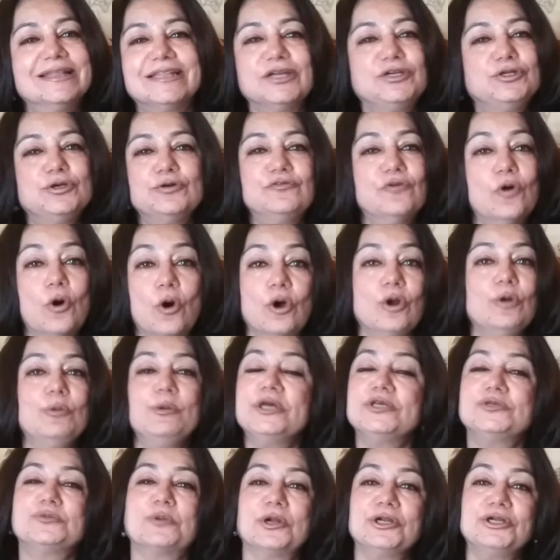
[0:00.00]
that you've
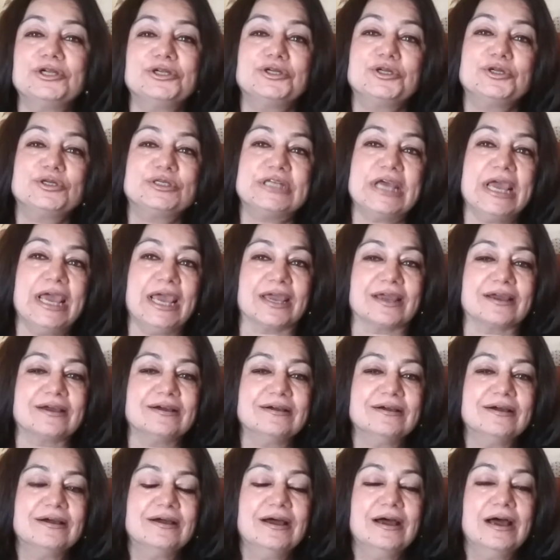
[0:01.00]
always wanted to take,
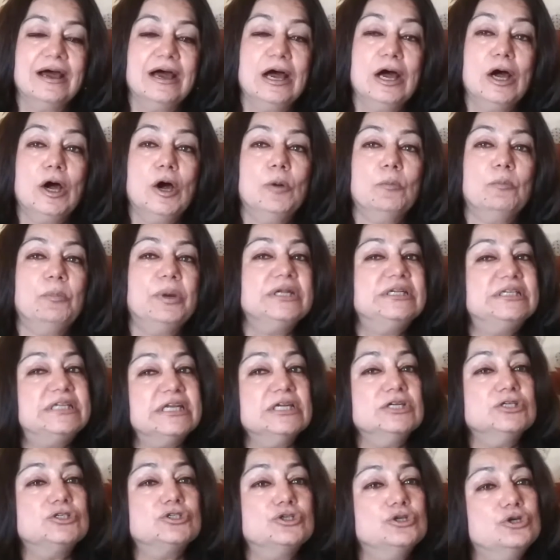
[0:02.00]
but
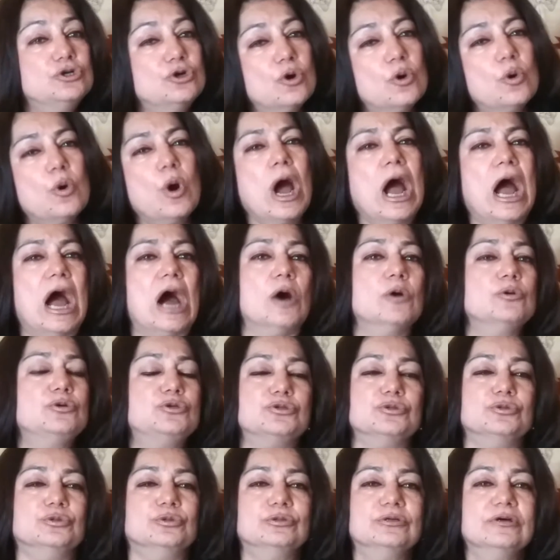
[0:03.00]
didn't know how
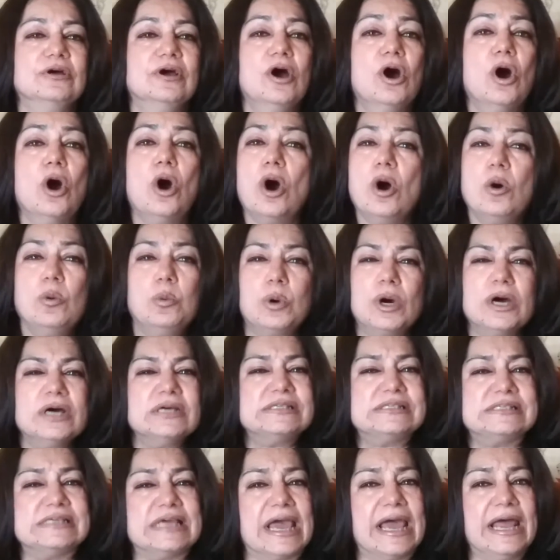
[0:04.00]
to, or
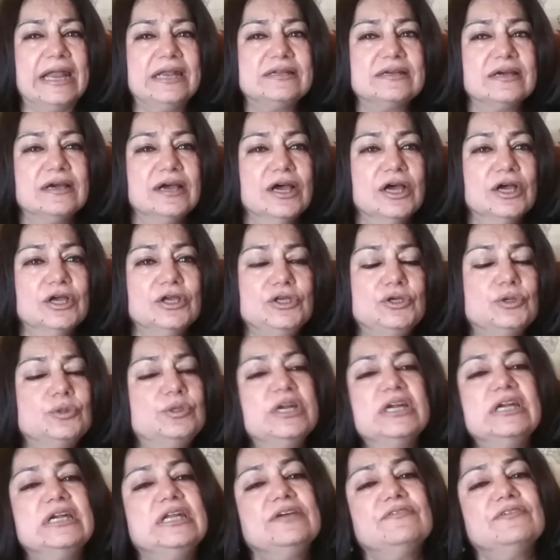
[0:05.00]
worse yet, you
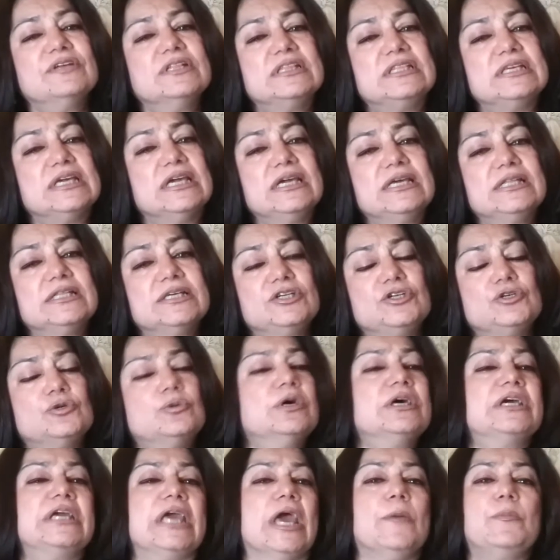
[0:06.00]
didn't even think that
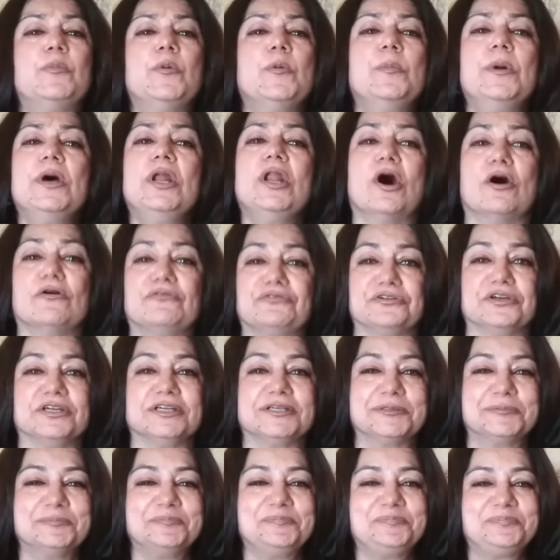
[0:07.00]
you were capable of
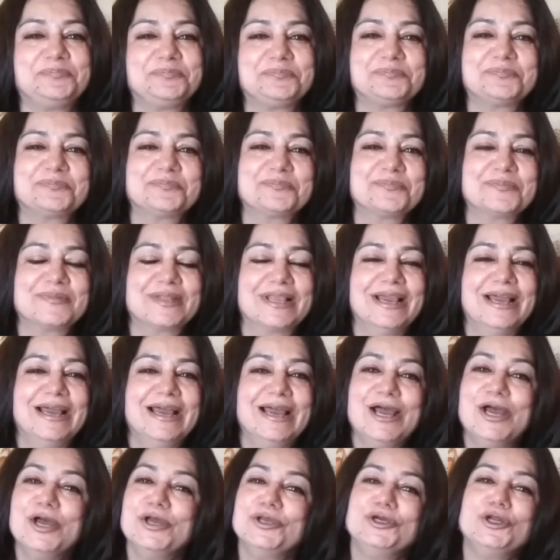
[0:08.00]
it.
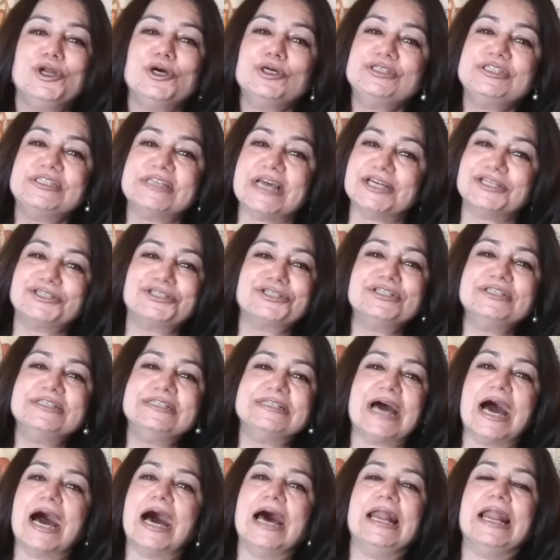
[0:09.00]
You know,
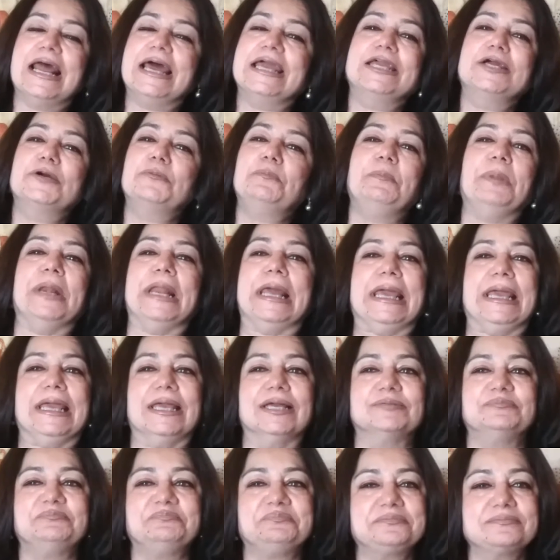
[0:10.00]
sessions are like
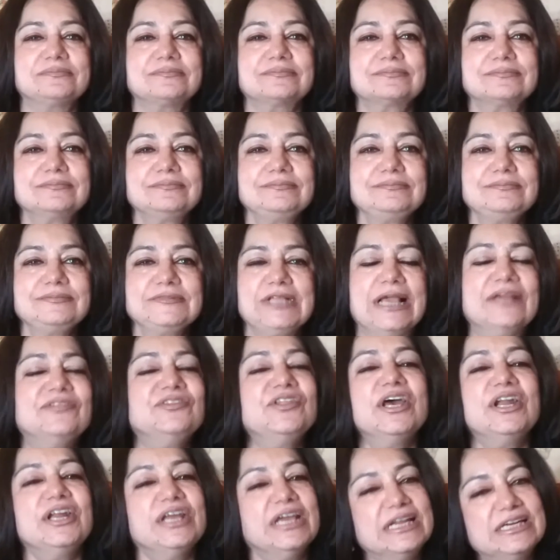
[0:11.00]
play.
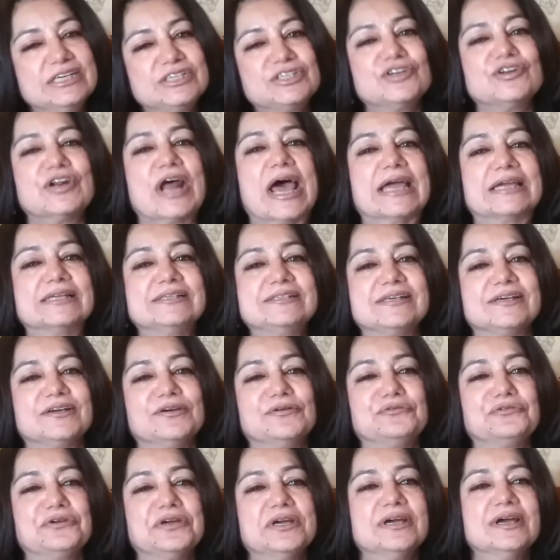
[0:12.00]
They're
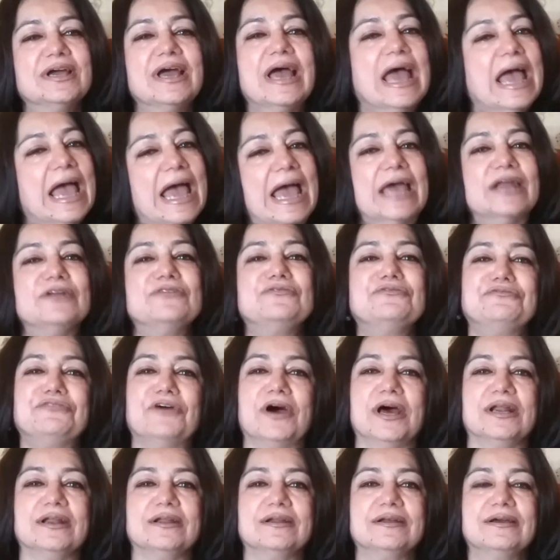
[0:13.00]
interactive and
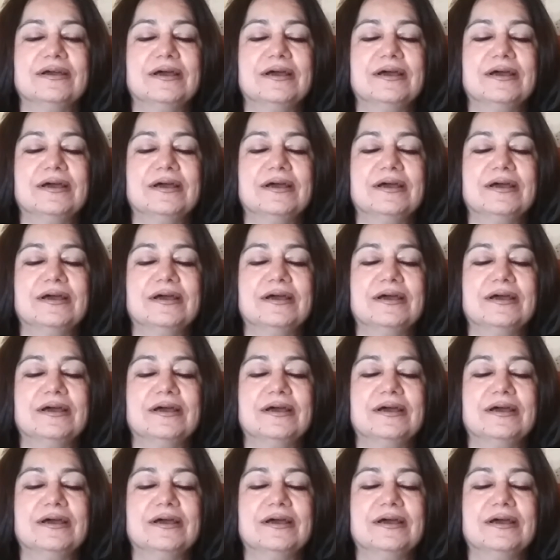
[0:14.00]
fun.